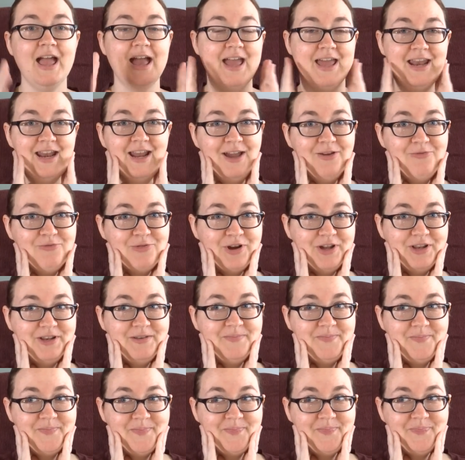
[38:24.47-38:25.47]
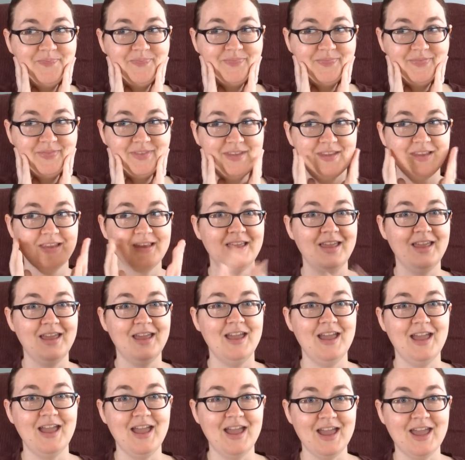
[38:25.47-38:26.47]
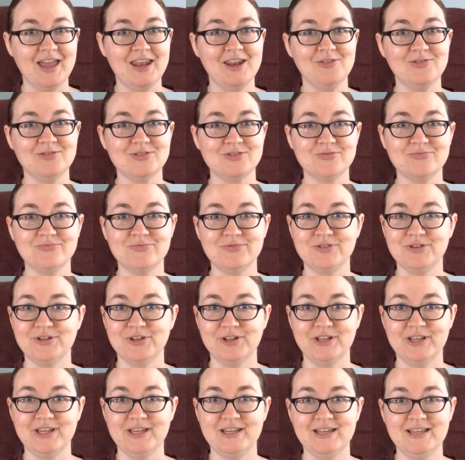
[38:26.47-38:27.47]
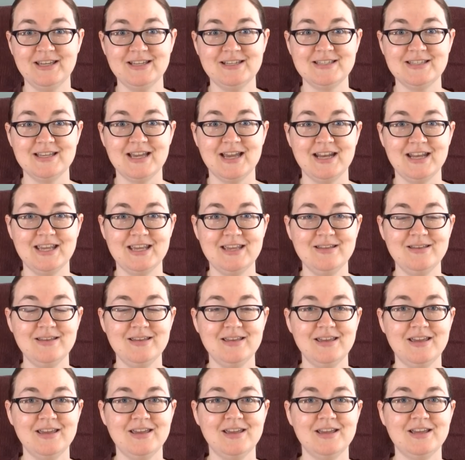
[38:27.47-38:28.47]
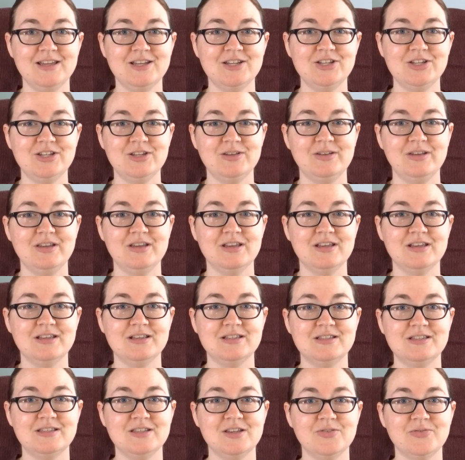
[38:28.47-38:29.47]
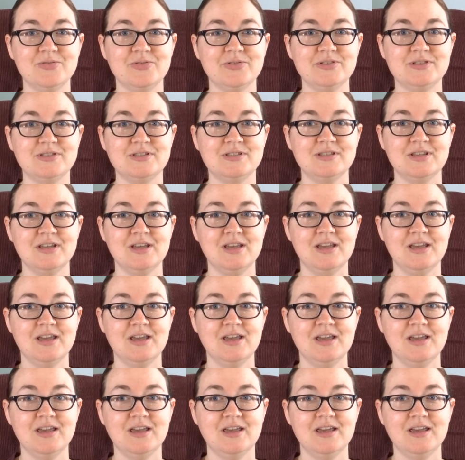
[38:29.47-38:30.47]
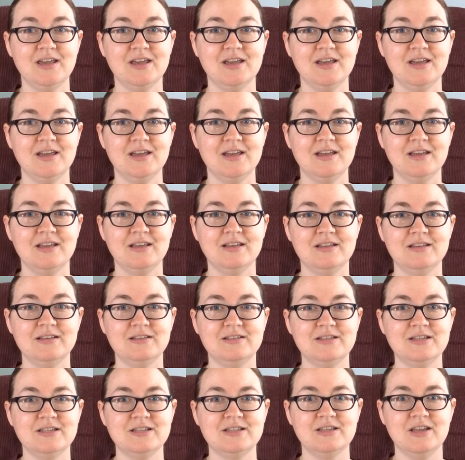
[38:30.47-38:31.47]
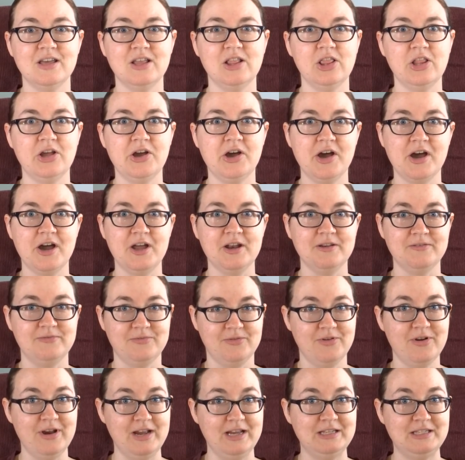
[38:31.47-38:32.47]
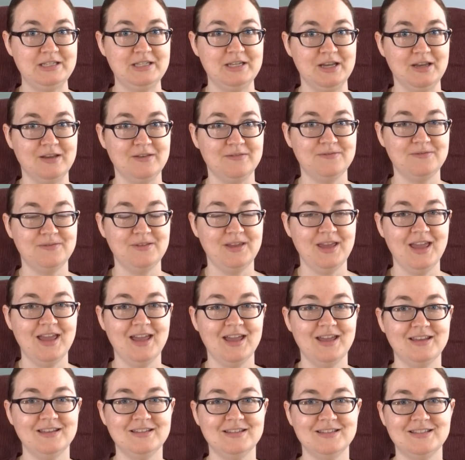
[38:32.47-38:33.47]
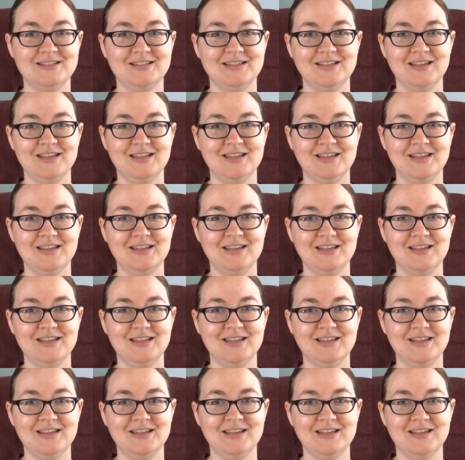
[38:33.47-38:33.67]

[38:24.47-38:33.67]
and I won, and it was really exciting because there was just a lot of great stuff. And